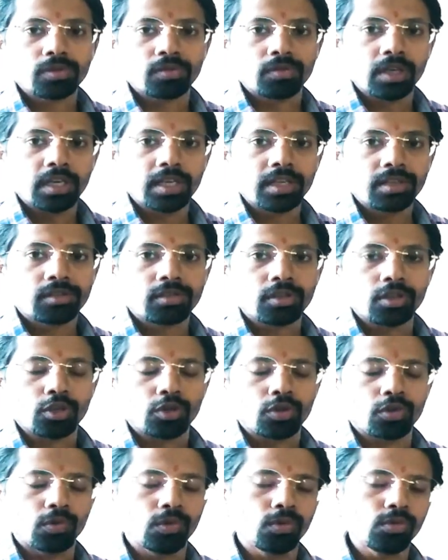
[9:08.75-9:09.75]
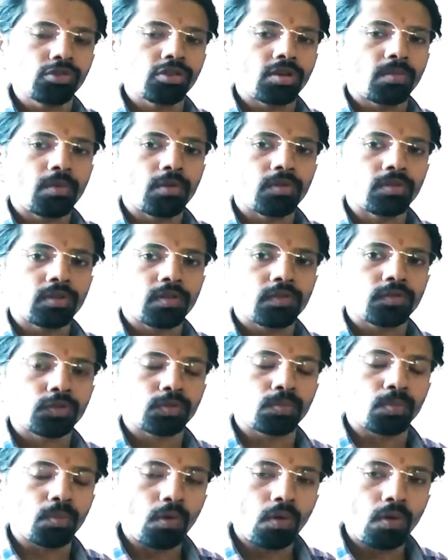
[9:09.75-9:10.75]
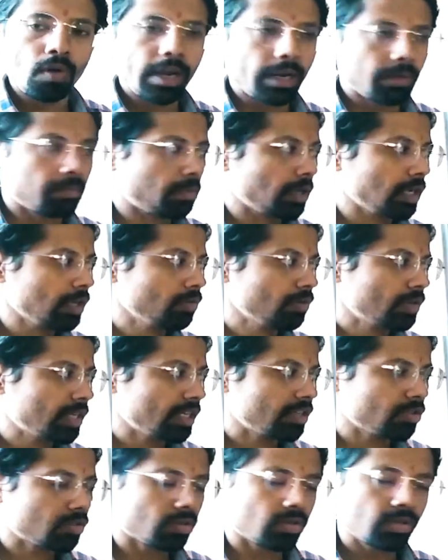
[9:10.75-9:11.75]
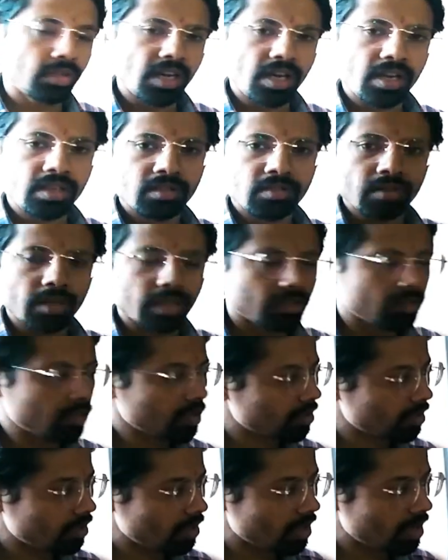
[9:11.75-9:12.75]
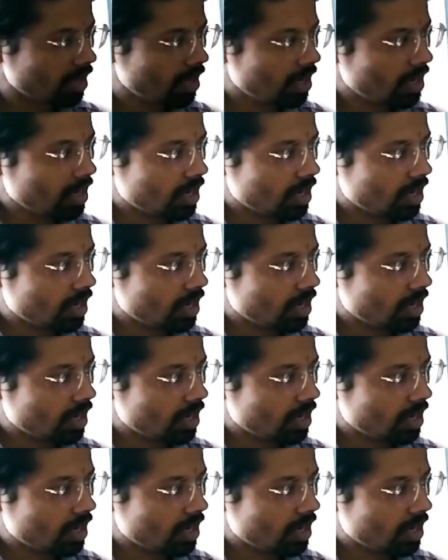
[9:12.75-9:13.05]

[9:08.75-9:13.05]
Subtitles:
released a huge amount of smoke and pollutants, dust, etc.